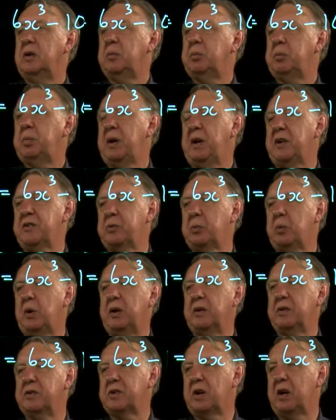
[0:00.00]
plus
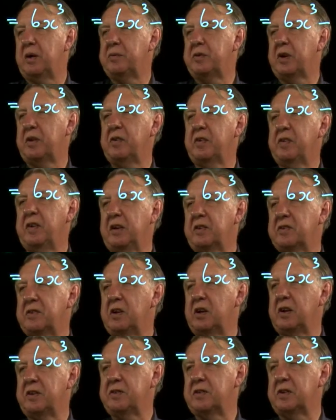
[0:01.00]
1 times everything is
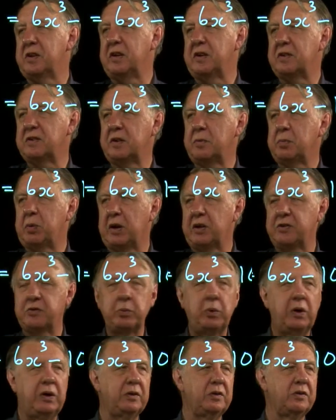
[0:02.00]
nice and easy, plus
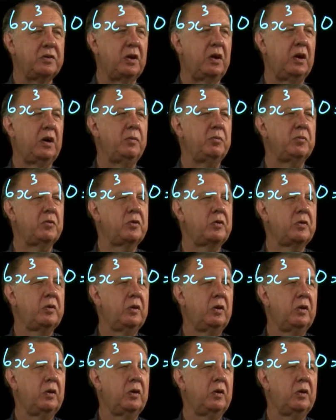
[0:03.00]
1 times